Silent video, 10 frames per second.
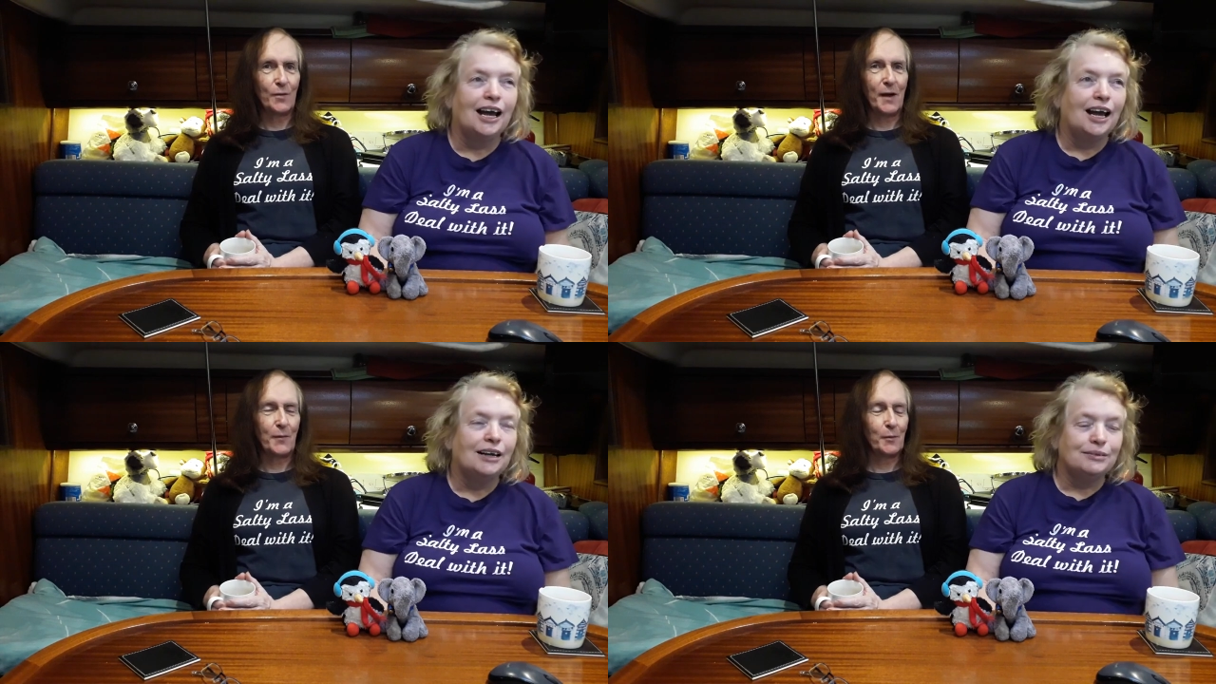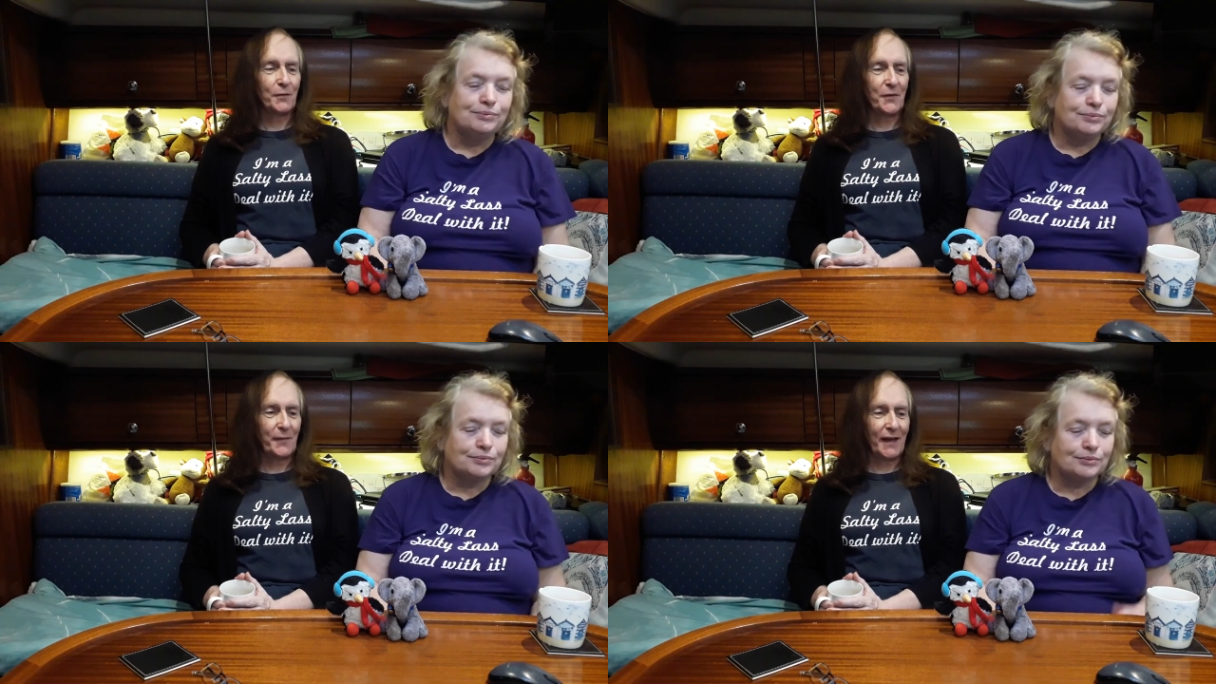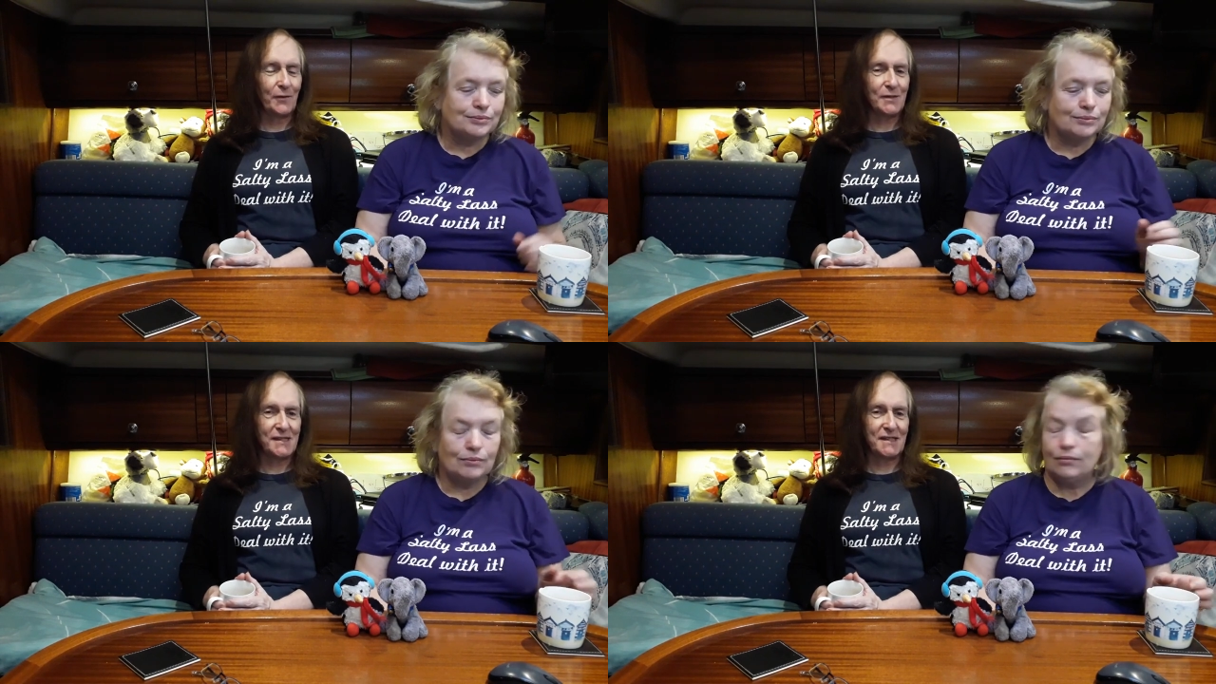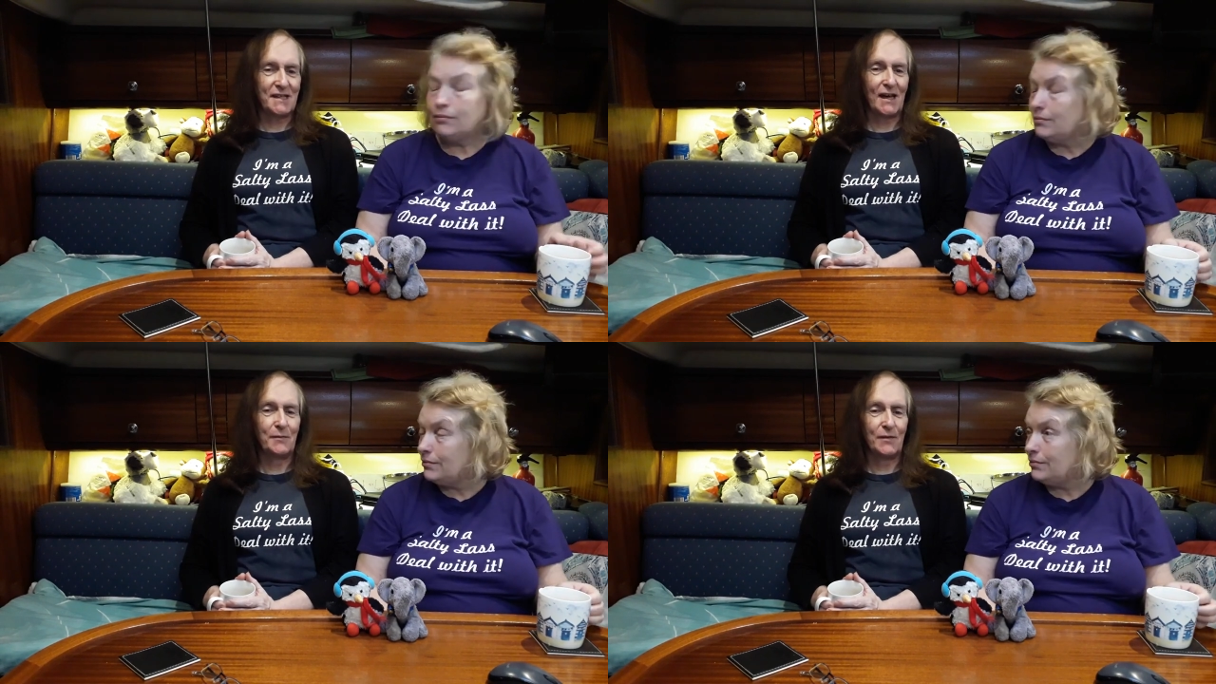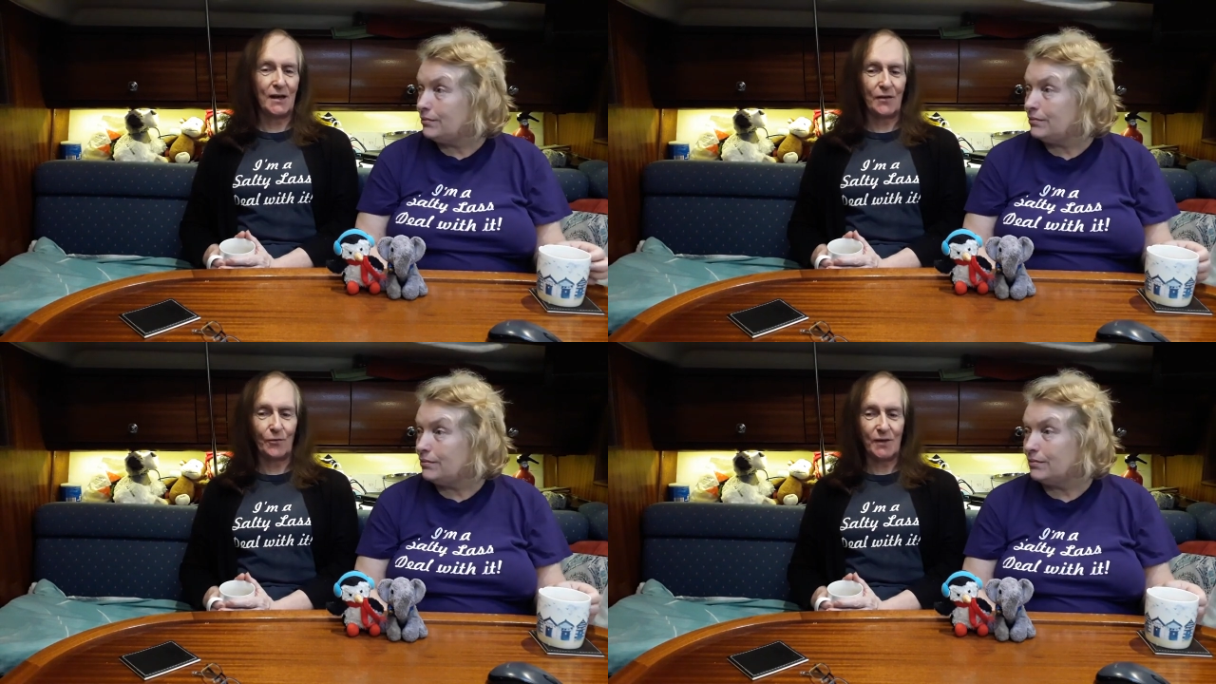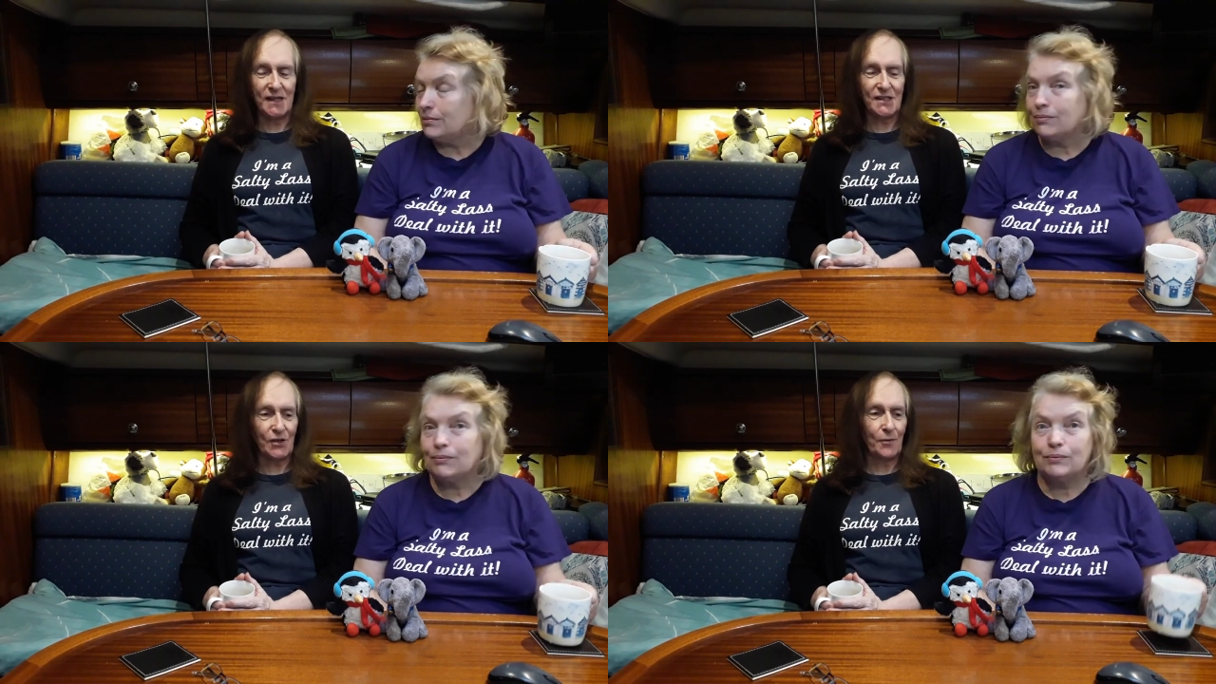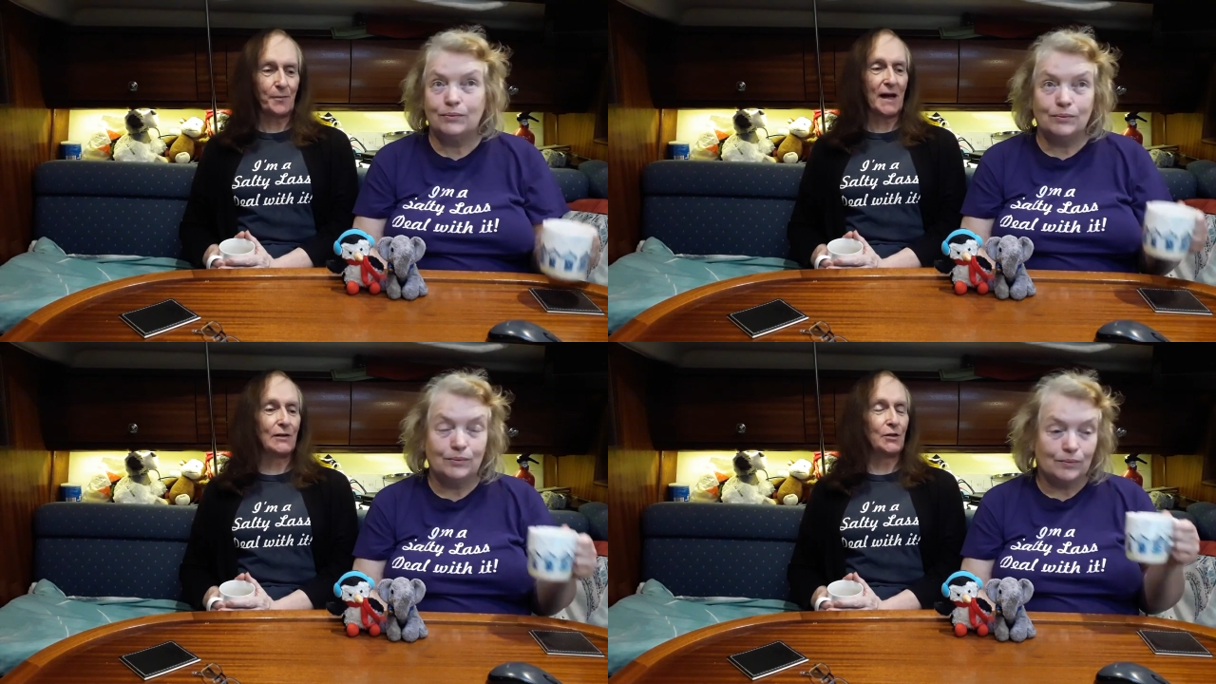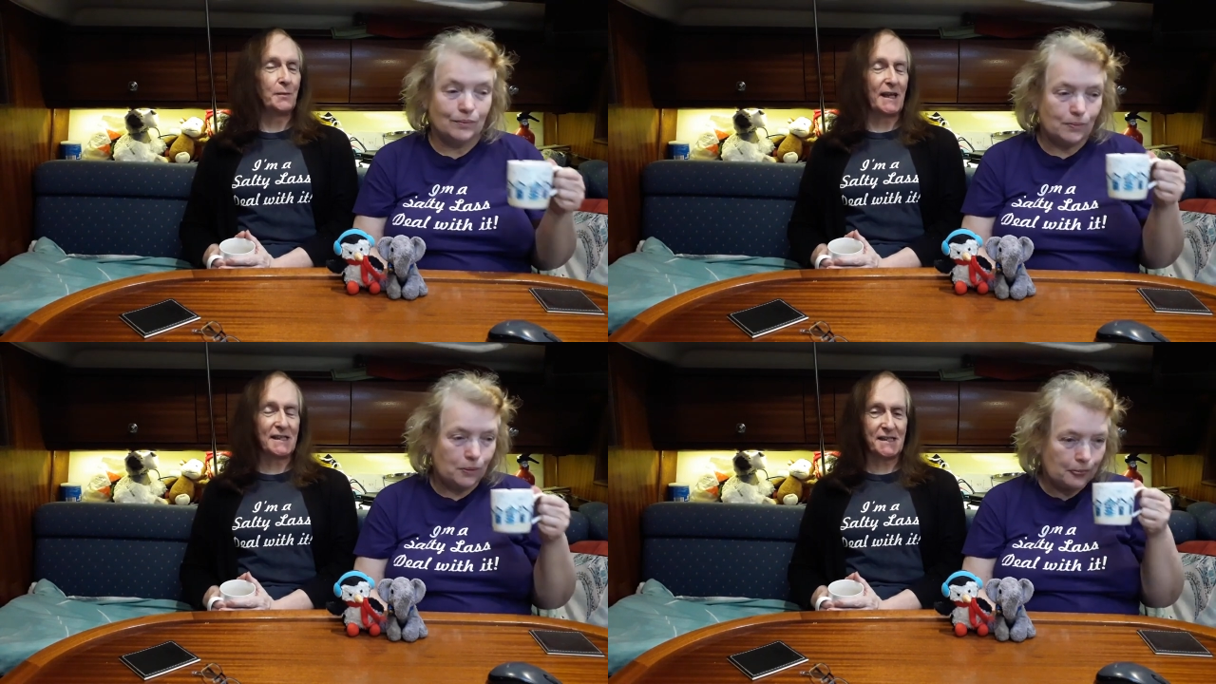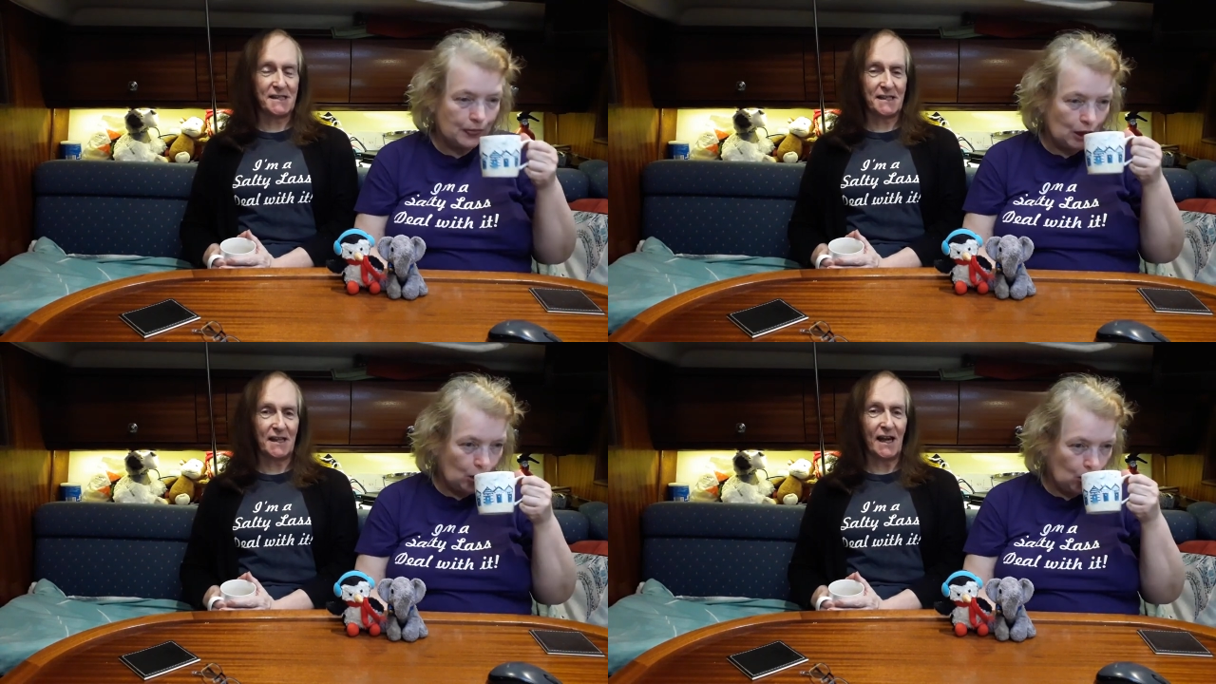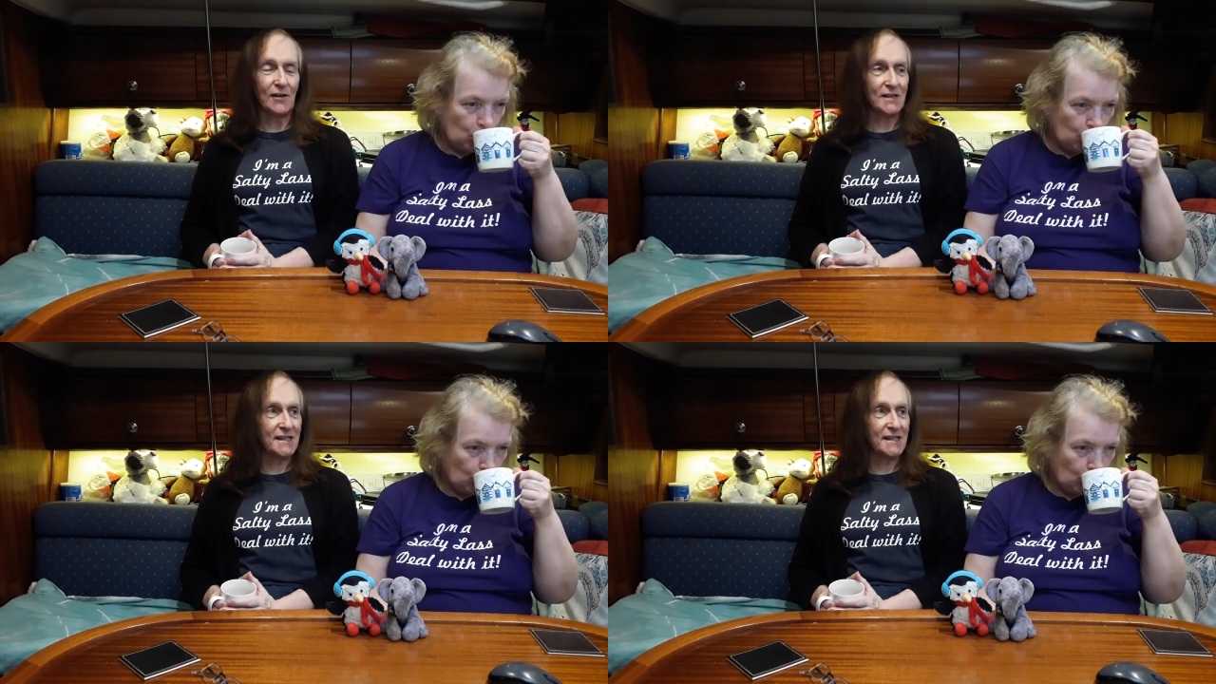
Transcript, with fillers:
Speaker 1: memorable for me was the time that we saw bioluminescence in the Irish